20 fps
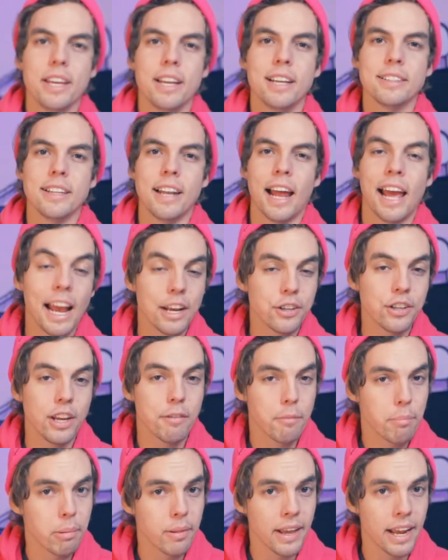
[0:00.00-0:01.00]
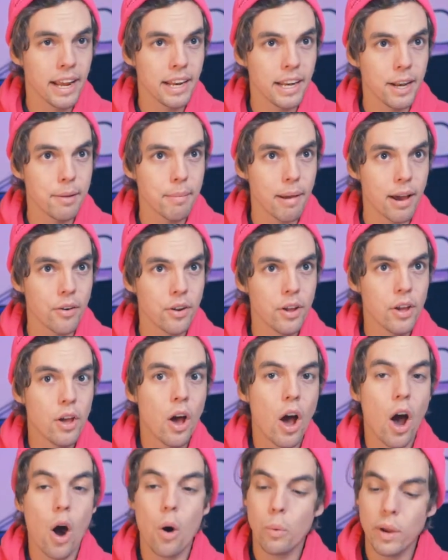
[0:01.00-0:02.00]
these, and I actually have a plan in about
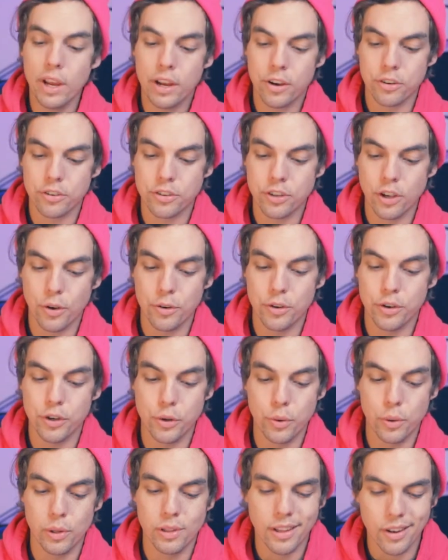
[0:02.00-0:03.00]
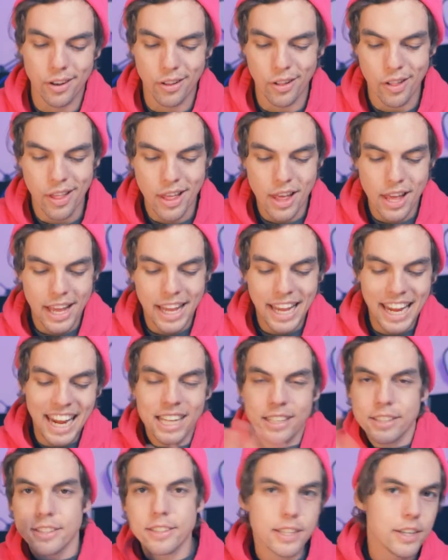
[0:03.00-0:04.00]
a week or so to do a little
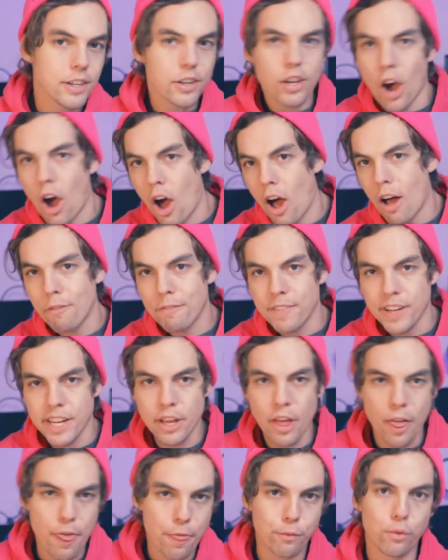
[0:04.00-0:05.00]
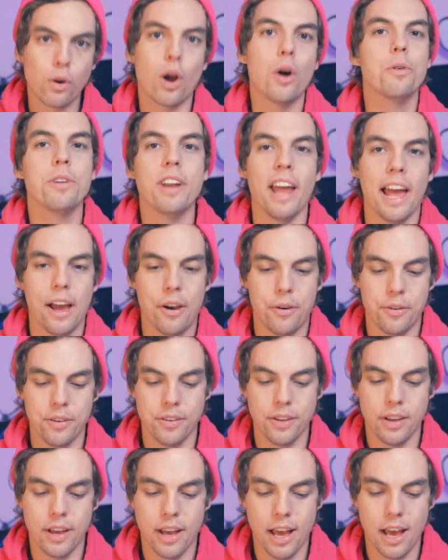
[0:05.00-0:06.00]
instant coffee
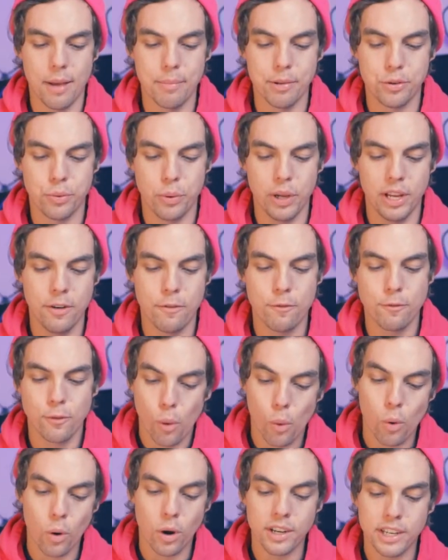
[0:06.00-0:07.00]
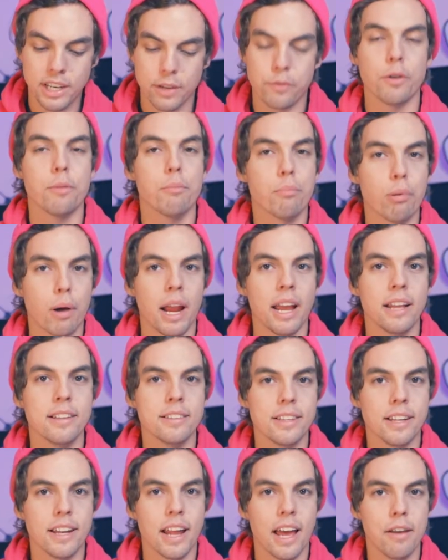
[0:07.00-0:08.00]
throwdown uh, between four different
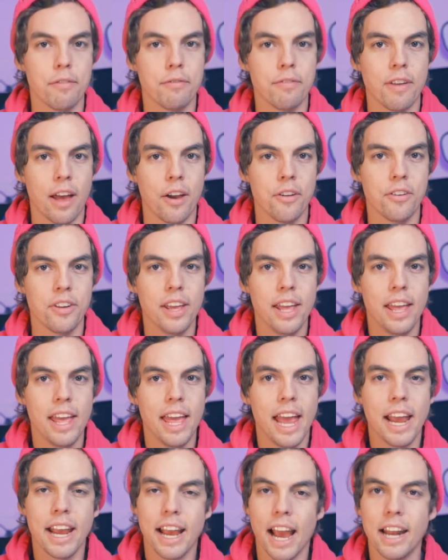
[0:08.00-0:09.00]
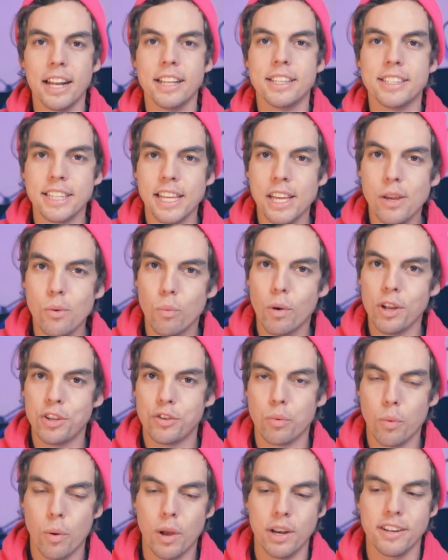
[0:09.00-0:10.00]
brands that I've found and kind of see
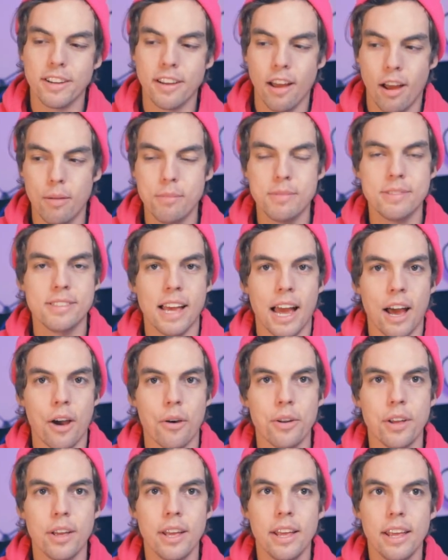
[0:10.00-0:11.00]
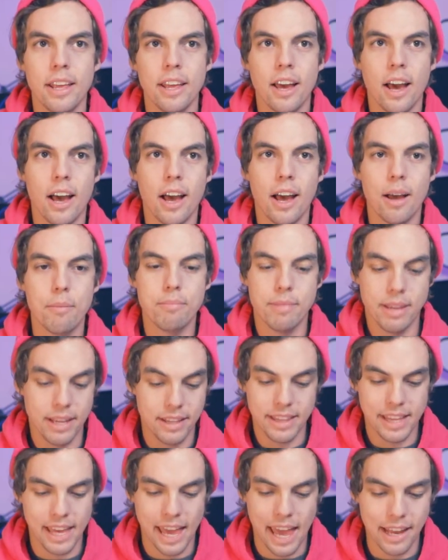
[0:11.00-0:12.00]
which one comes out Um,
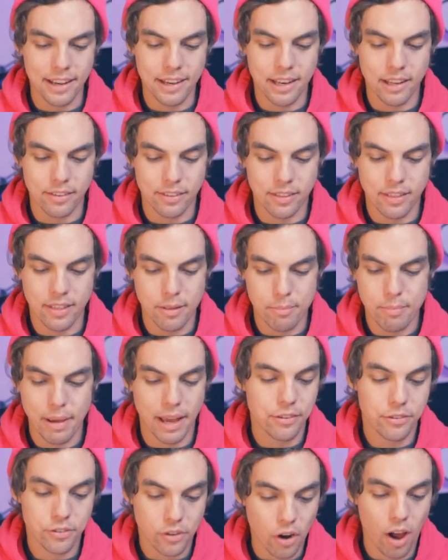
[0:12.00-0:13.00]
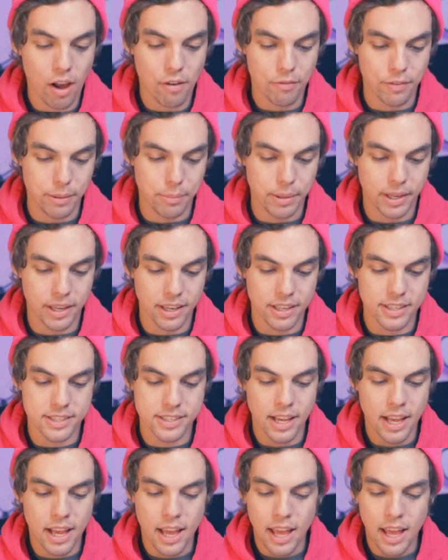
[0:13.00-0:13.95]
in the end is the best coffee, because